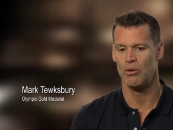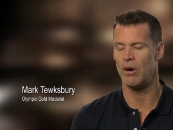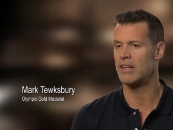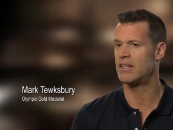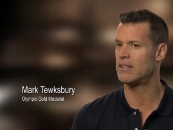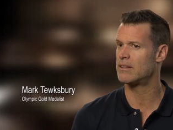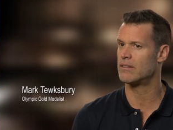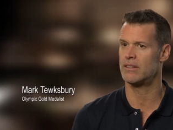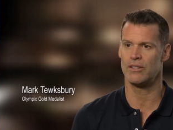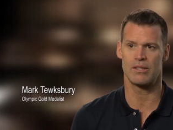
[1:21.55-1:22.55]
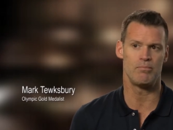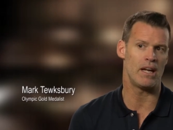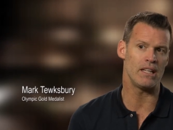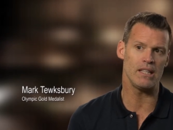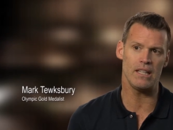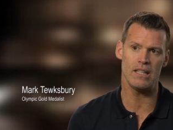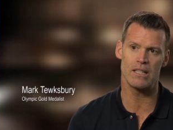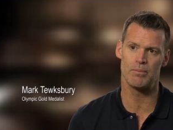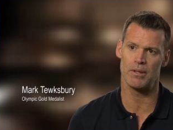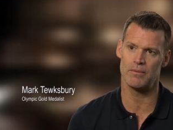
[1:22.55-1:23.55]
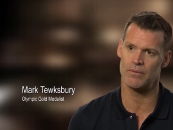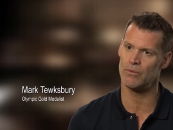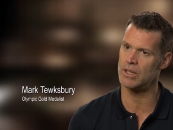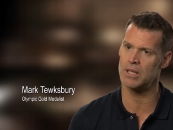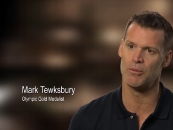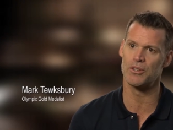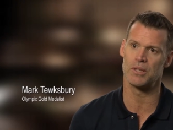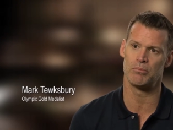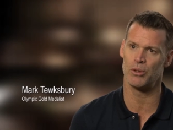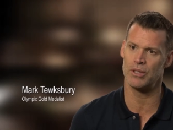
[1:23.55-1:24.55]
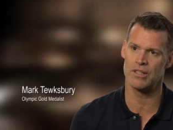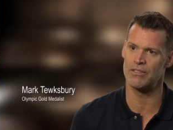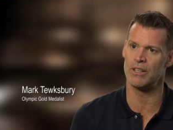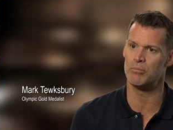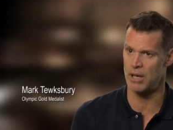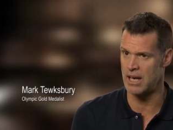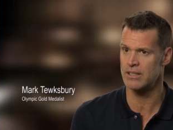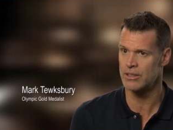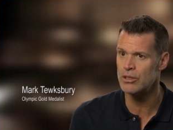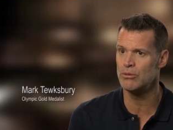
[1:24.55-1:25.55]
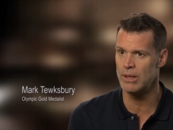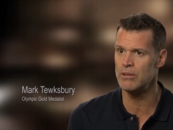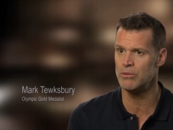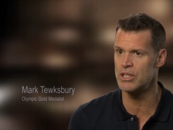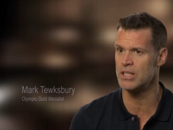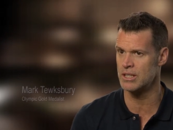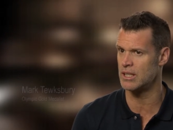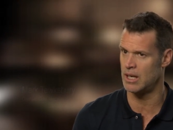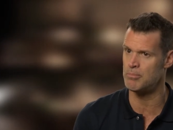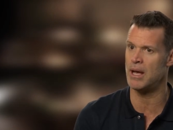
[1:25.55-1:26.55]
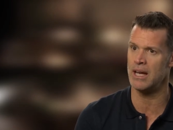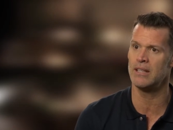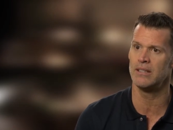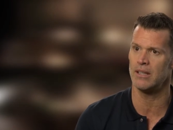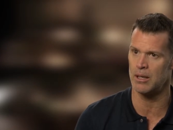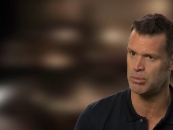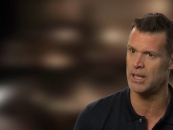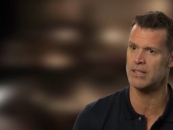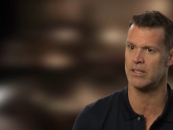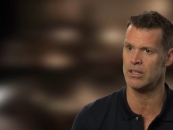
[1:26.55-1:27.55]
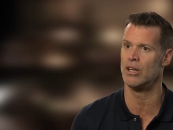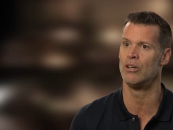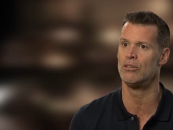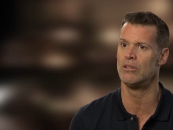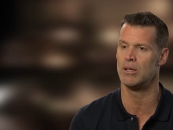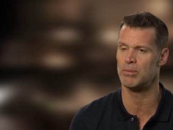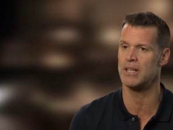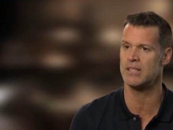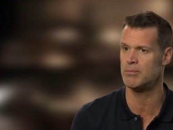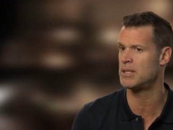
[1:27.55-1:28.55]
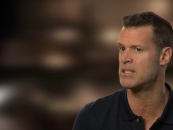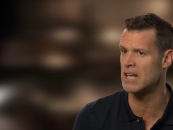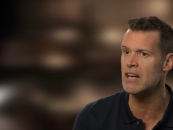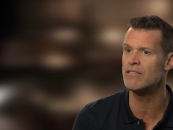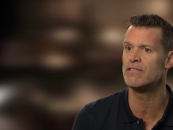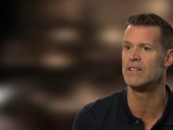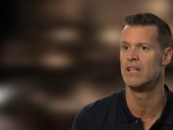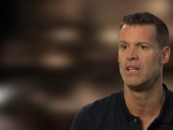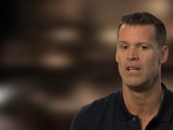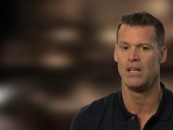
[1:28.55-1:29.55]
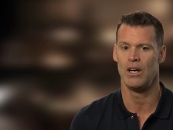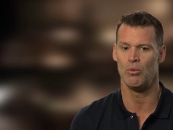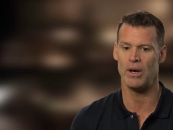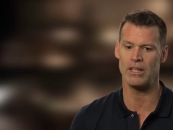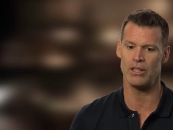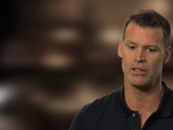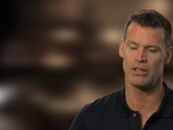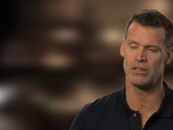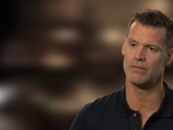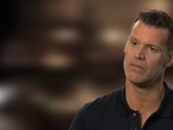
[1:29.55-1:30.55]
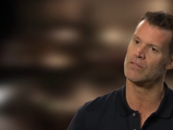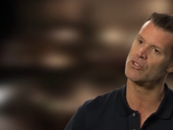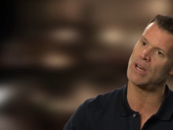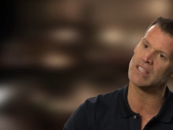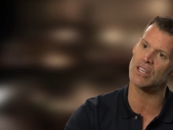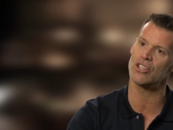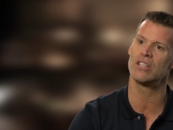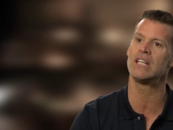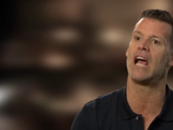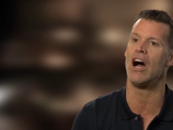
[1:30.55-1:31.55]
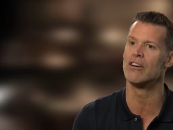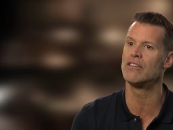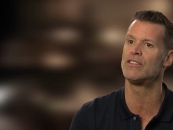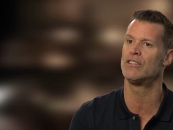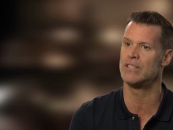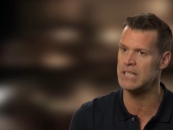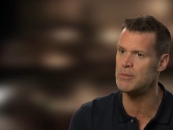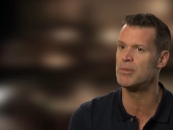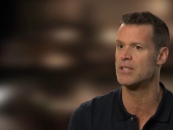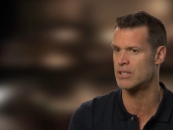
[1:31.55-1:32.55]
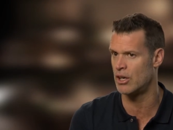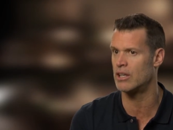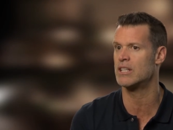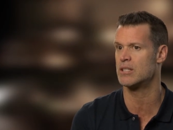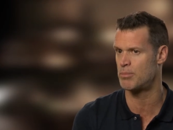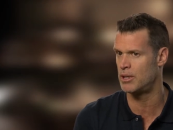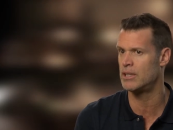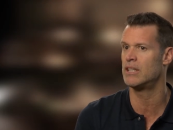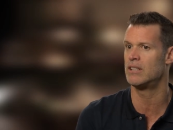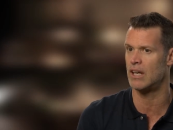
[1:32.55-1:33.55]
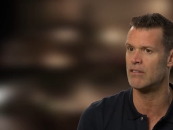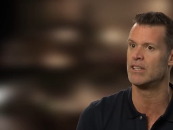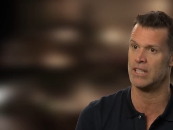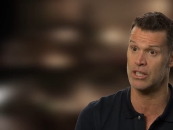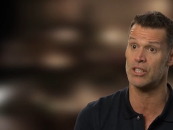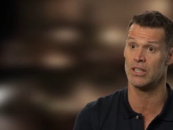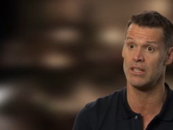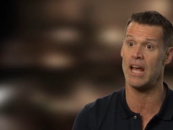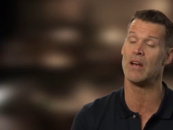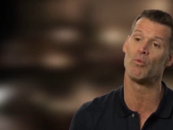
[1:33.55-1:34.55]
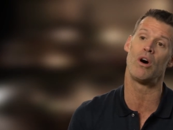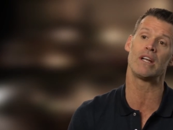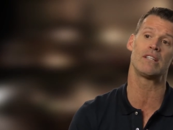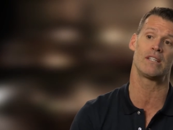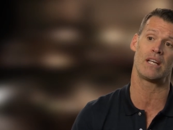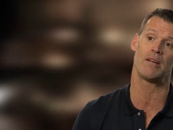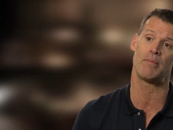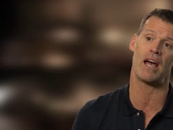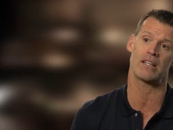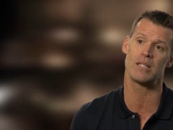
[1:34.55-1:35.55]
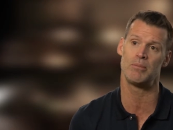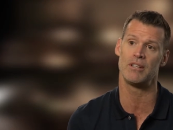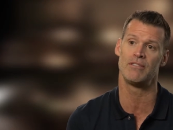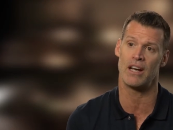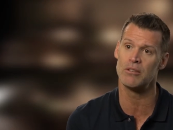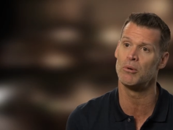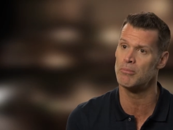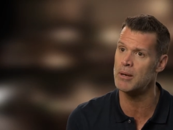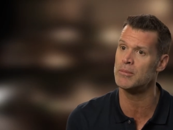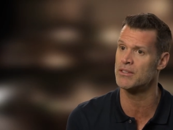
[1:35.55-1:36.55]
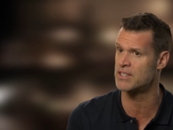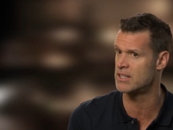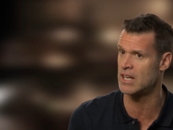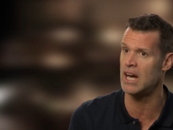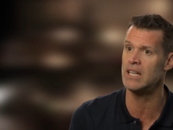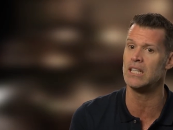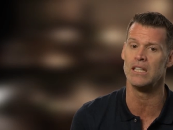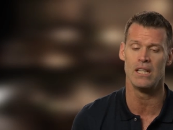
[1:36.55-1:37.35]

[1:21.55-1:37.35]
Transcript: Well, I think there's many needs, but one of the most important is a very practical one, which is a bed, a place to go, a place to be safe. When you're transitioning out of your deepest, darkest period of addiction and wanting to get back to be a valuable member of society.